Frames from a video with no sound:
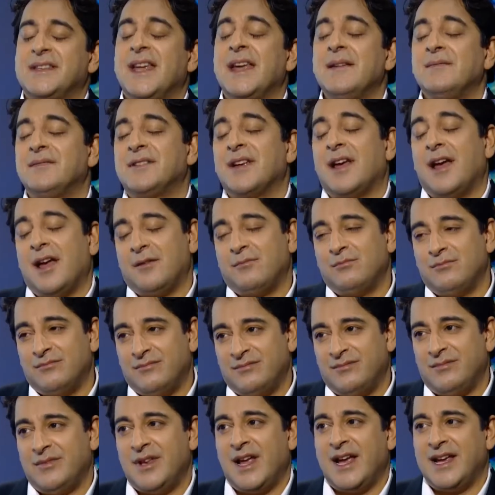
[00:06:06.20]
same
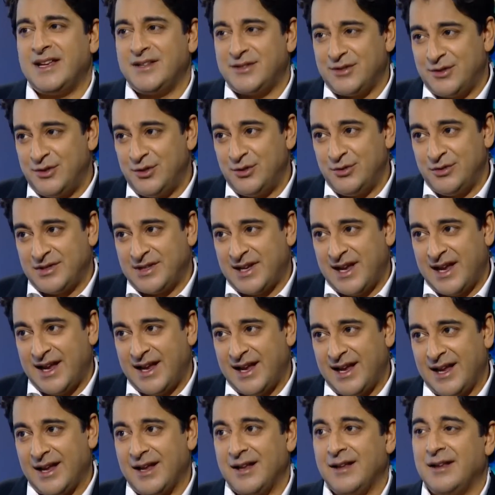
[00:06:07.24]
time, NICE do
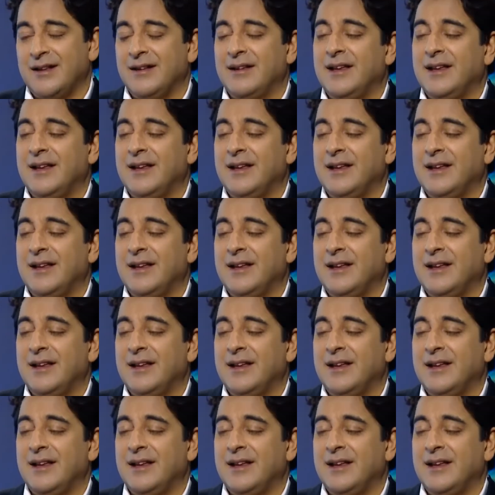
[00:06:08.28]
say,